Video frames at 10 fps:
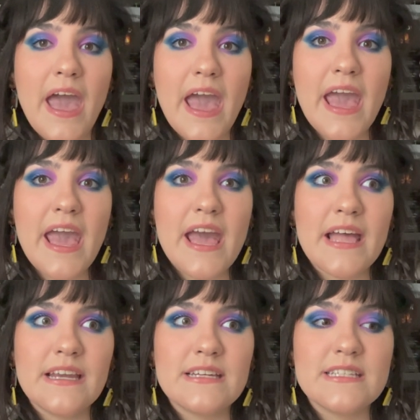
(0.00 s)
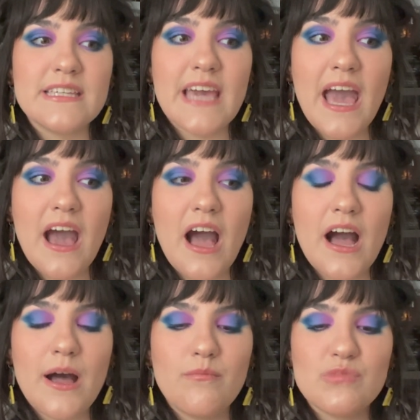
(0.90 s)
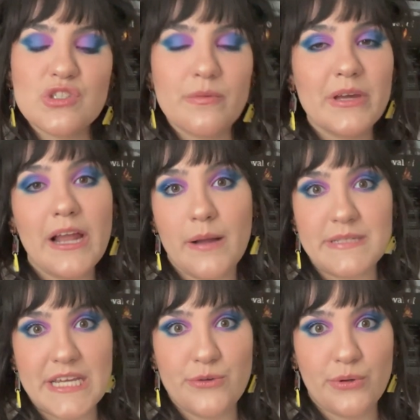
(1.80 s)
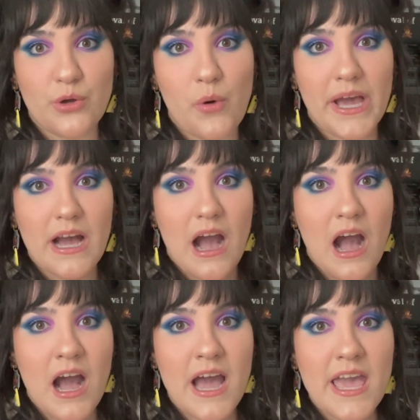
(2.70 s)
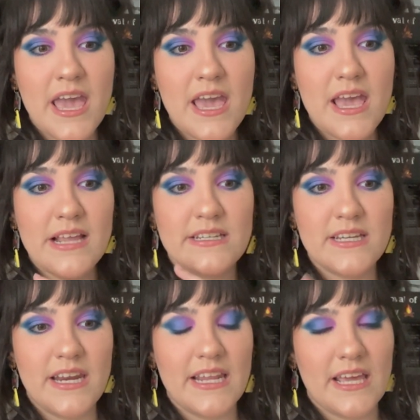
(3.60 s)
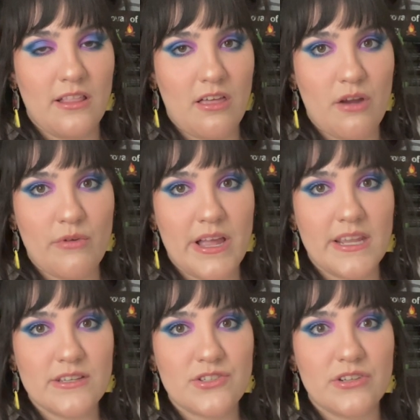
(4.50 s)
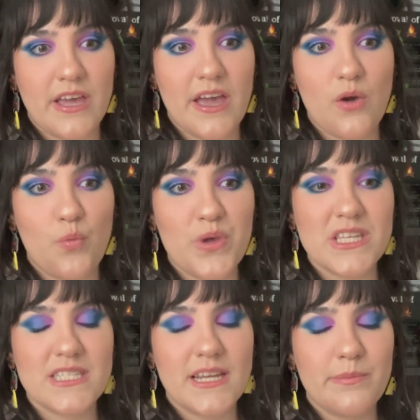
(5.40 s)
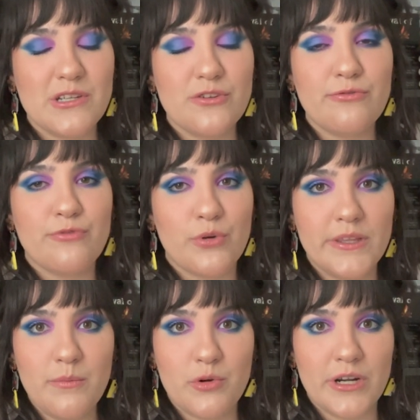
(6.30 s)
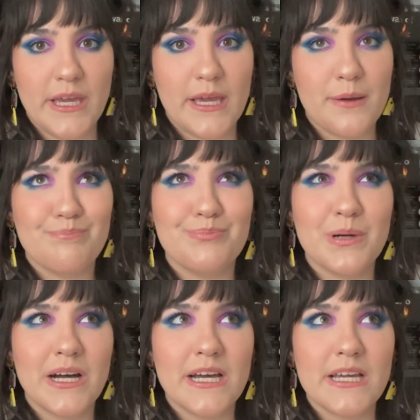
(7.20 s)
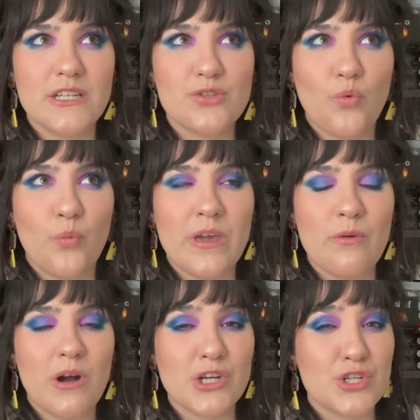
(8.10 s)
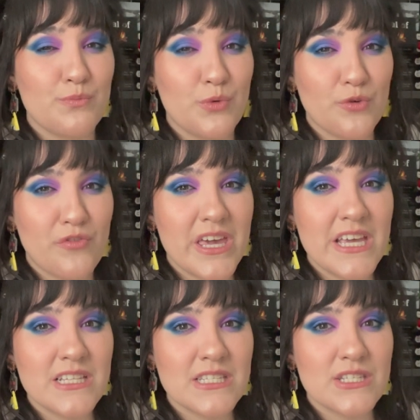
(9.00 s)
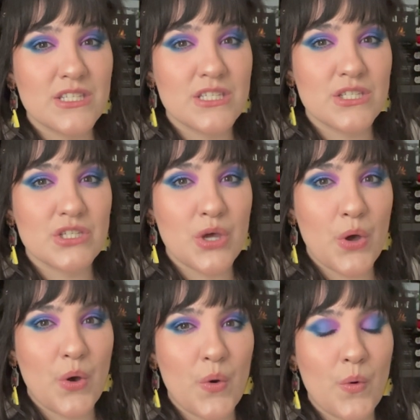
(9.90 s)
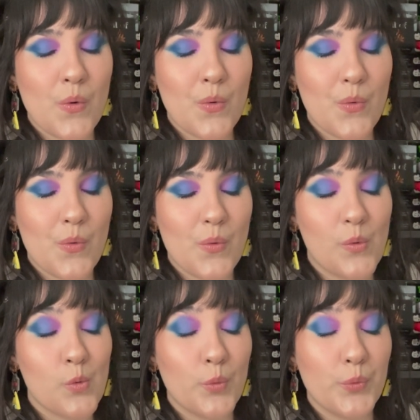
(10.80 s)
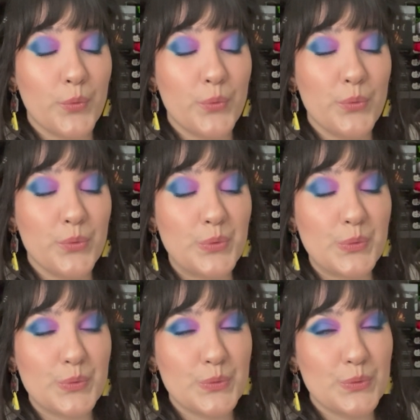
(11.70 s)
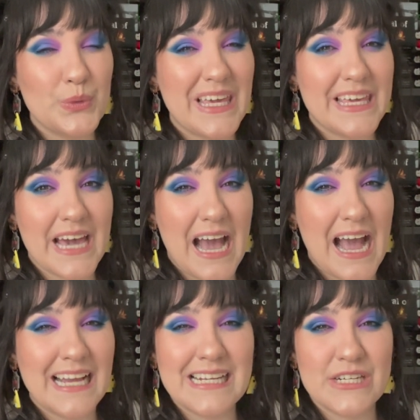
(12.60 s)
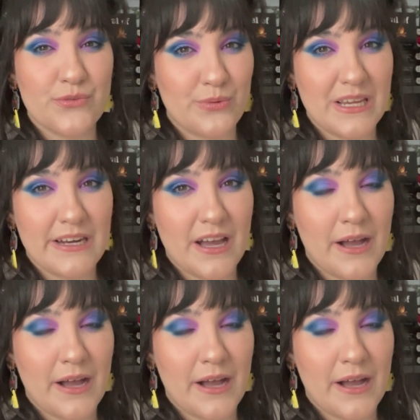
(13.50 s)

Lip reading: And yeah, so I'm gonna update you real quick. I didn't get a lot read yesterday. We stayed up until 4 in the morning, but we watched movies, so yeah, I didn't read.